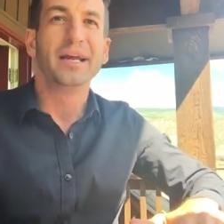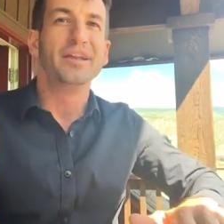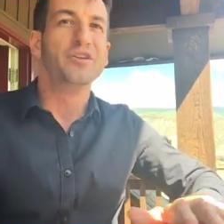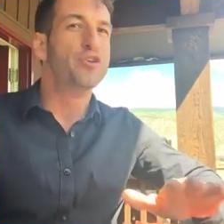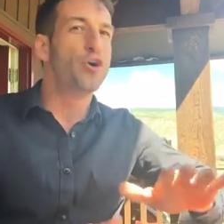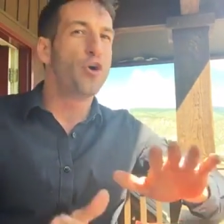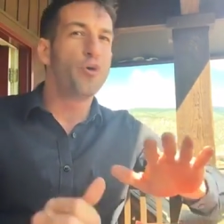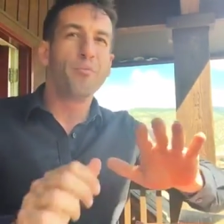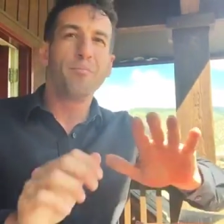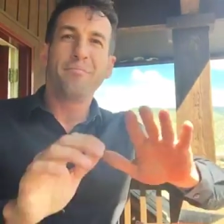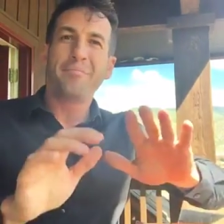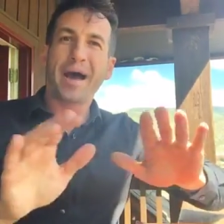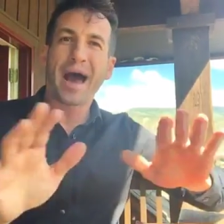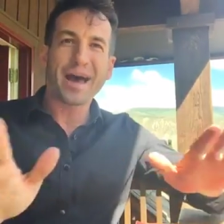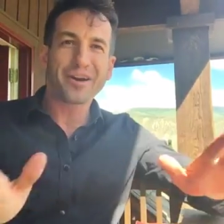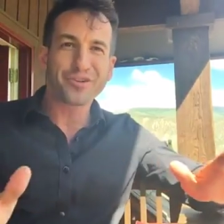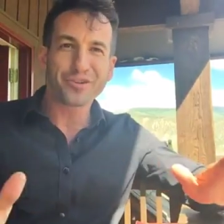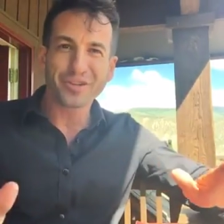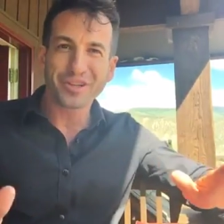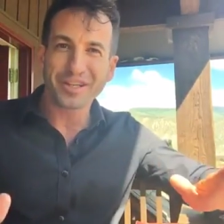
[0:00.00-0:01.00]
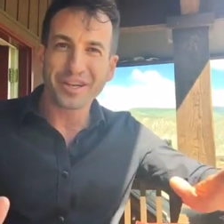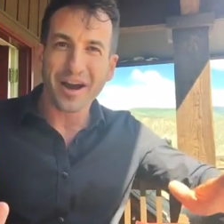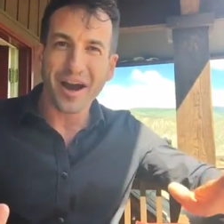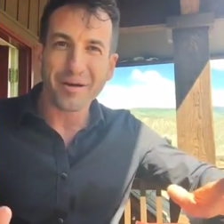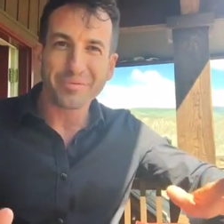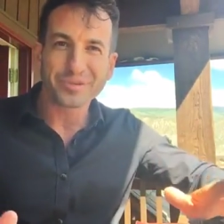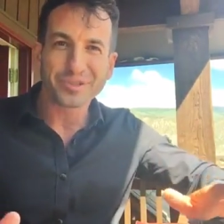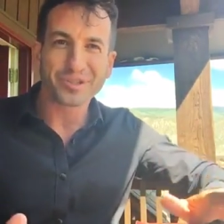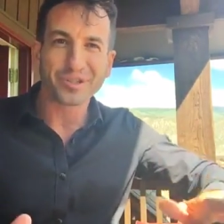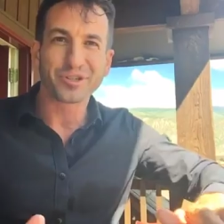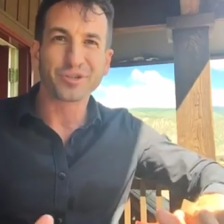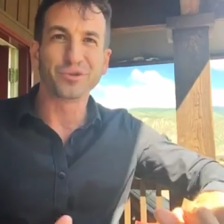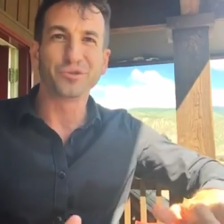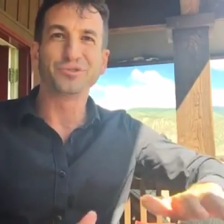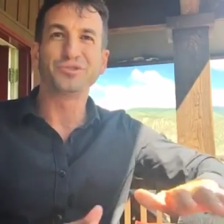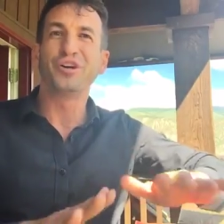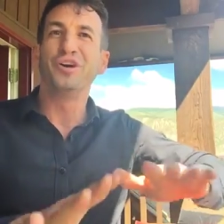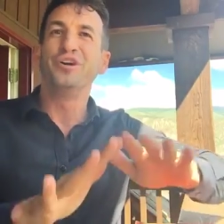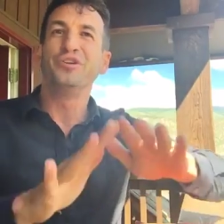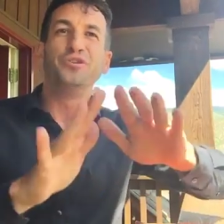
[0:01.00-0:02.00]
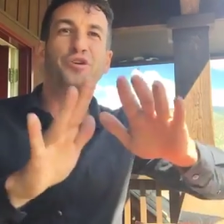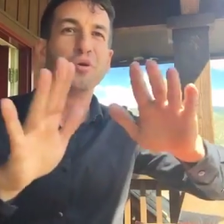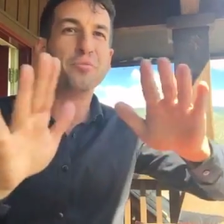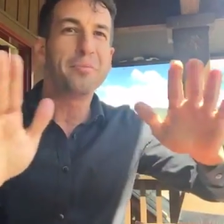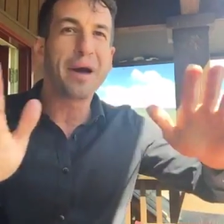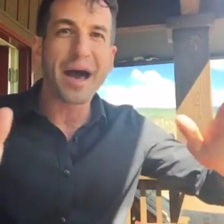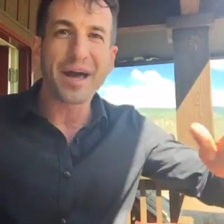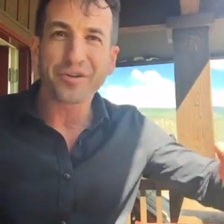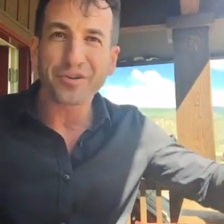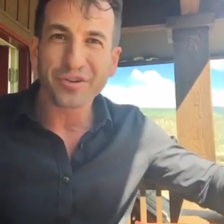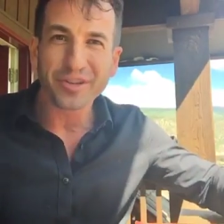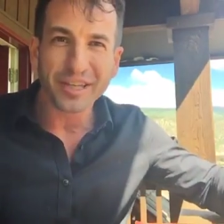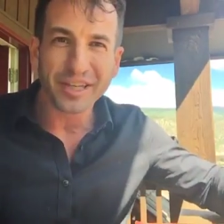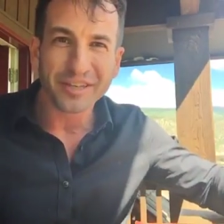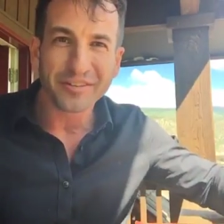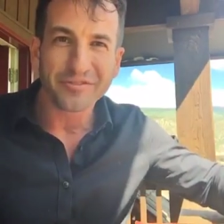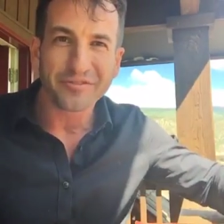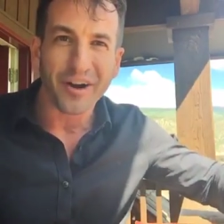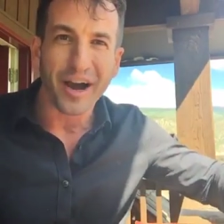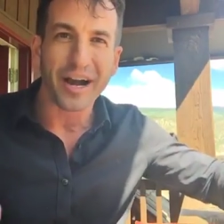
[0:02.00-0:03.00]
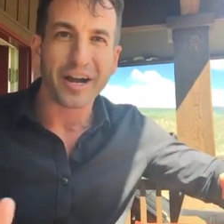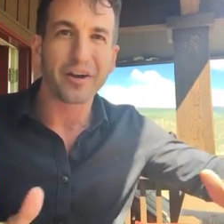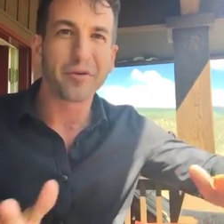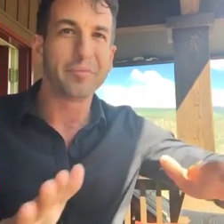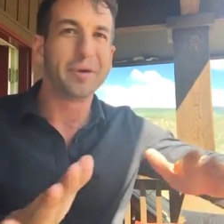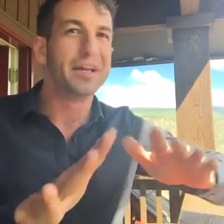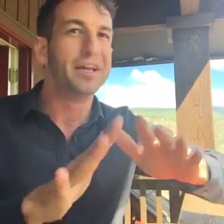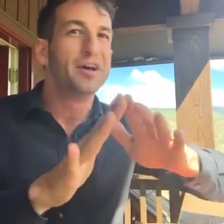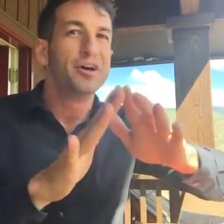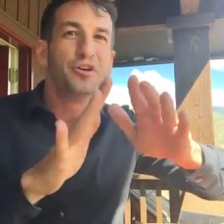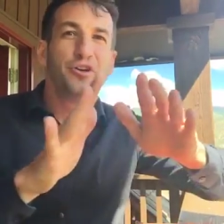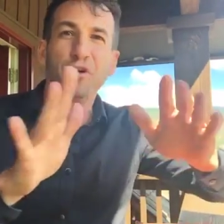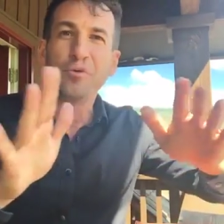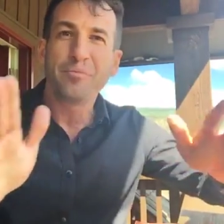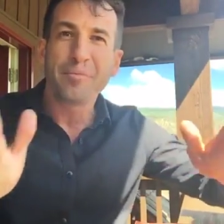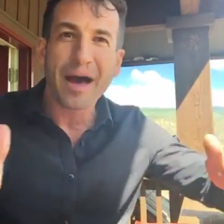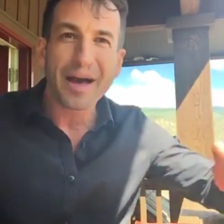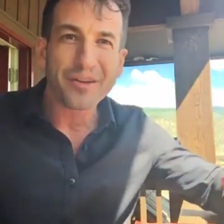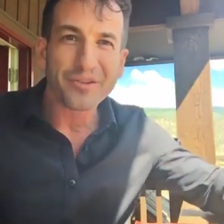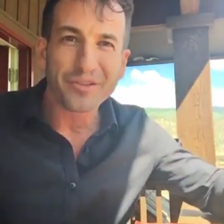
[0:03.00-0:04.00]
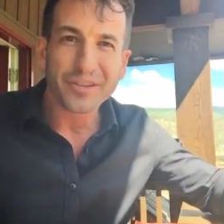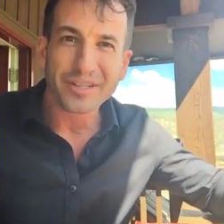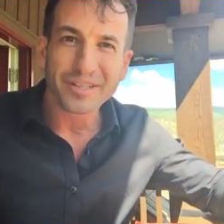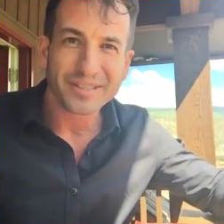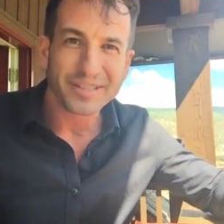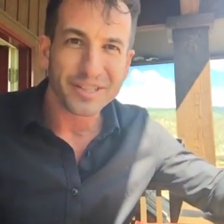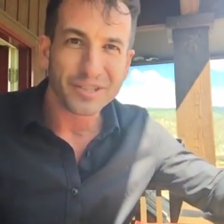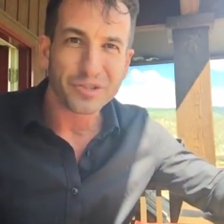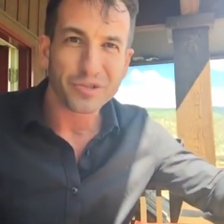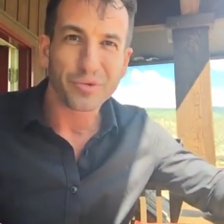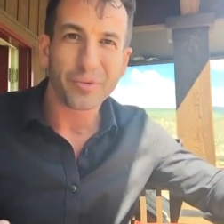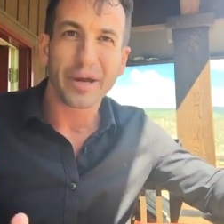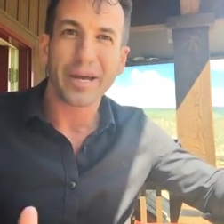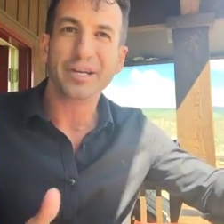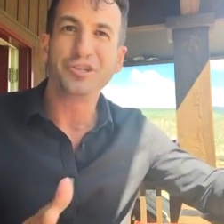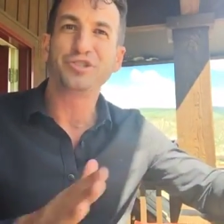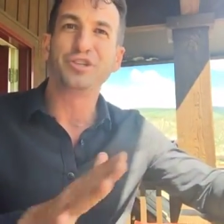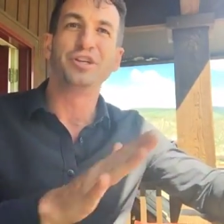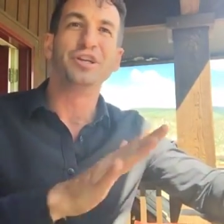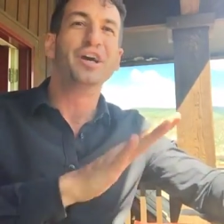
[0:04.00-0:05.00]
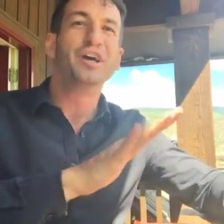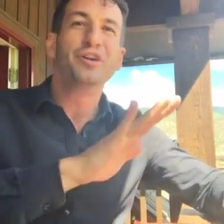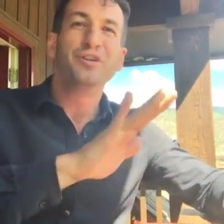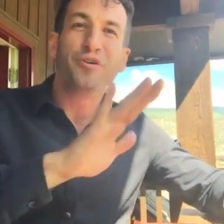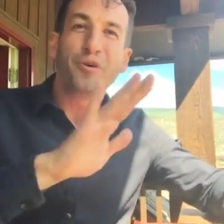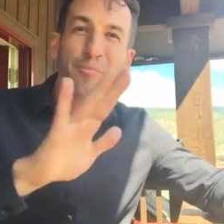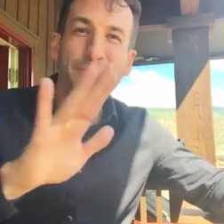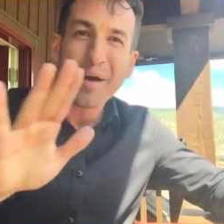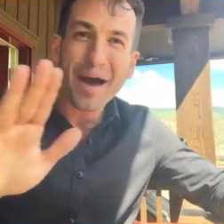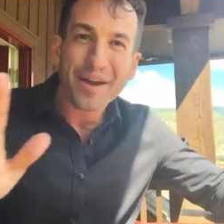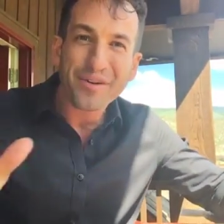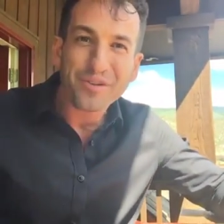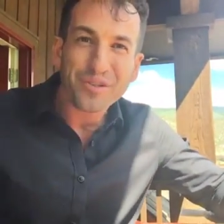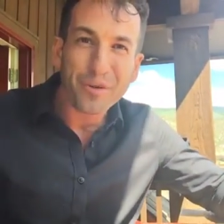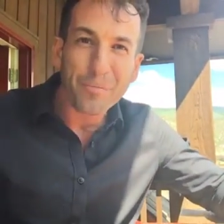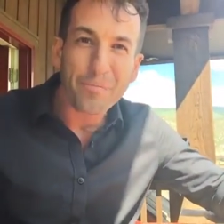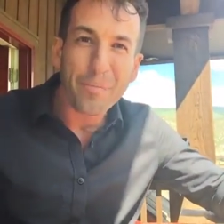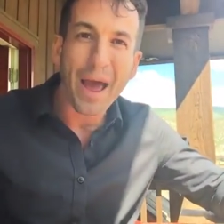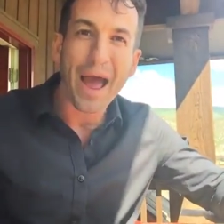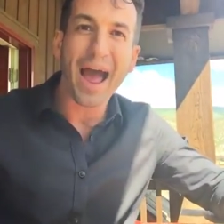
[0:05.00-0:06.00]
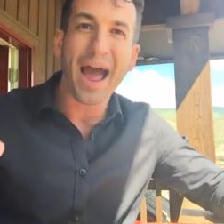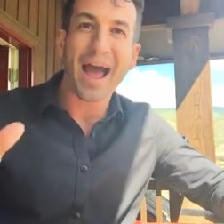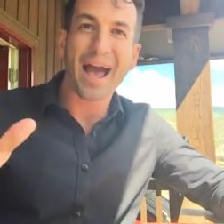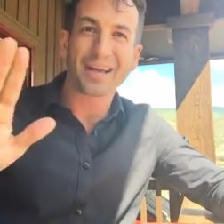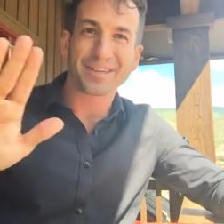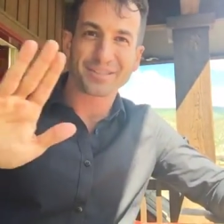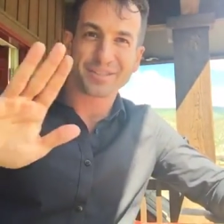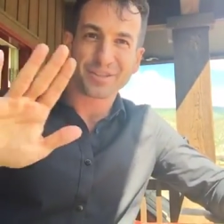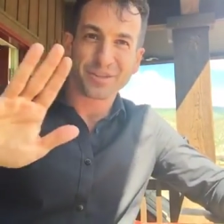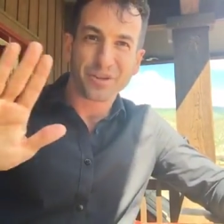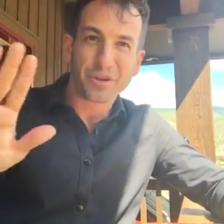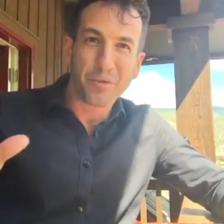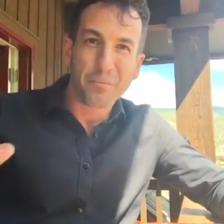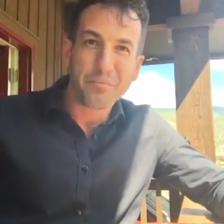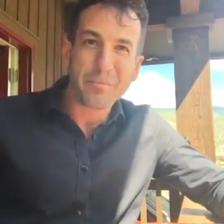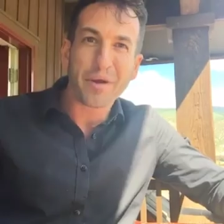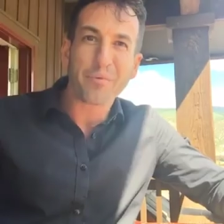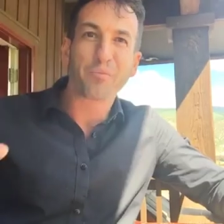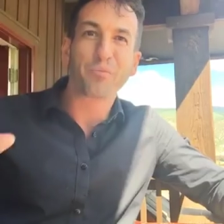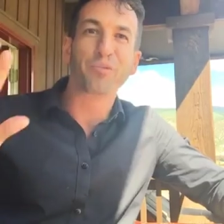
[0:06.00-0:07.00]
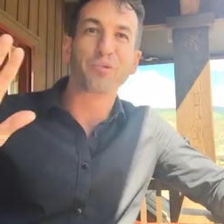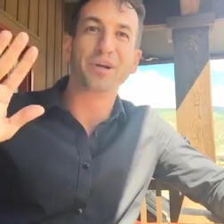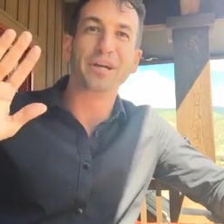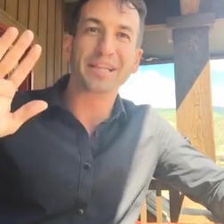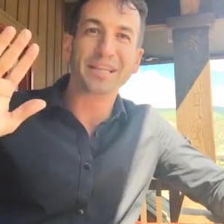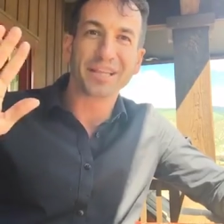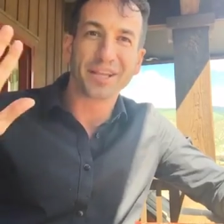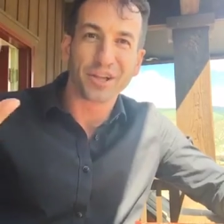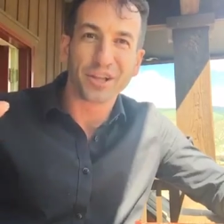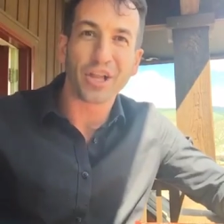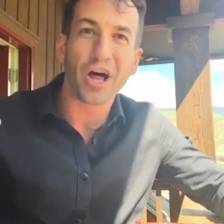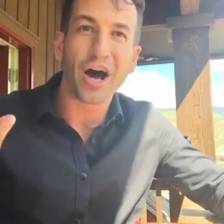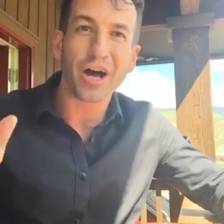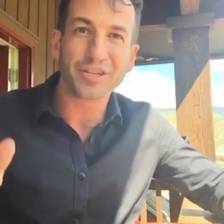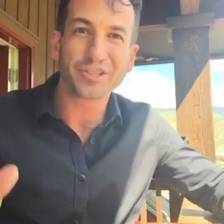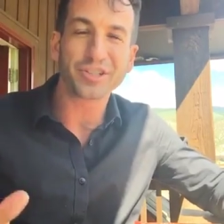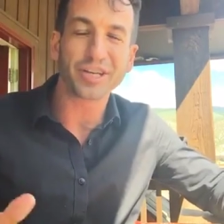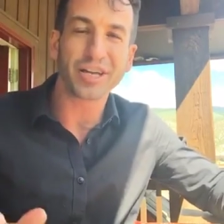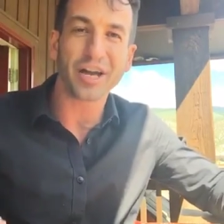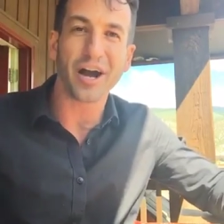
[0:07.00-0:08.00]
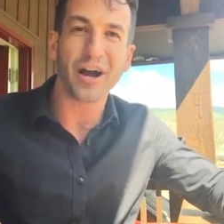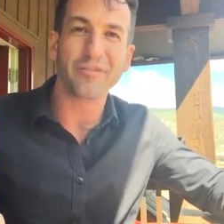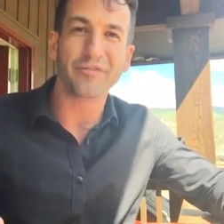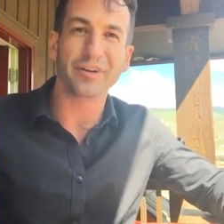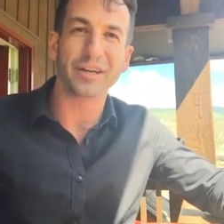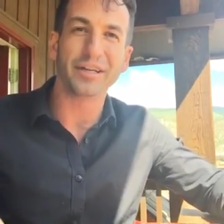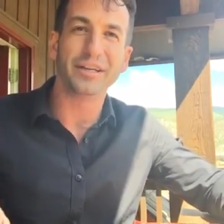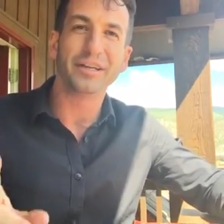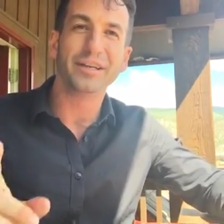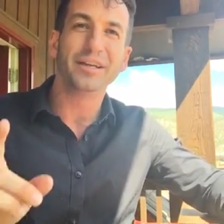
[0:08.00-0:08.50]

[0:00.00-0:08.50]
no matter the obstacles, no matter the environment, no matter the situation, no matter the past, the memory, the logic of it,